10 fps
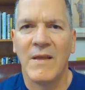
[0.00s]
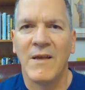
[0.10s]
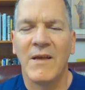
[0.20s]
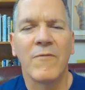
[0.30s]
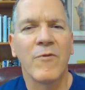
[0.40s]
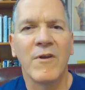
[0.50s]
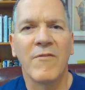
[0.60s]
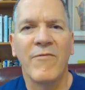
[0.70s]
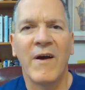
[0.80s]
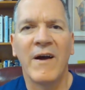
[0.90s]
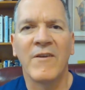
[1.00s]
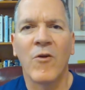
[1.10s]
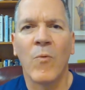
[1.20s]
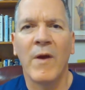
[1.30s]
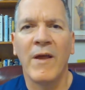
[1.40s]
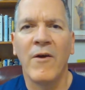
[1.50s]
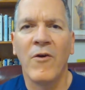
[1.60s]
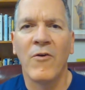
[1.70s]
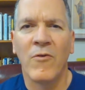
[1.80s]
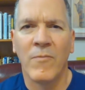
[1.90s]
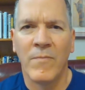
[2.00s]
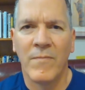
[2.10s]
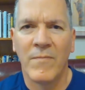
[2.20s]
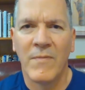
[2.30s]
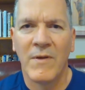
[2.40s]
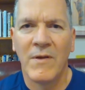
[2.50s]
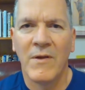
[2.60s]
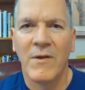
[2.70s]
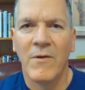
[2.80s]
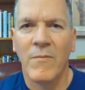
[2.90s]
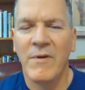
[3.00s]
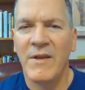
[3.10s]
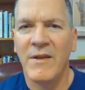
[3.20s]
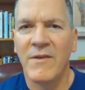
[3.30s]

If we're going to find our way home, we need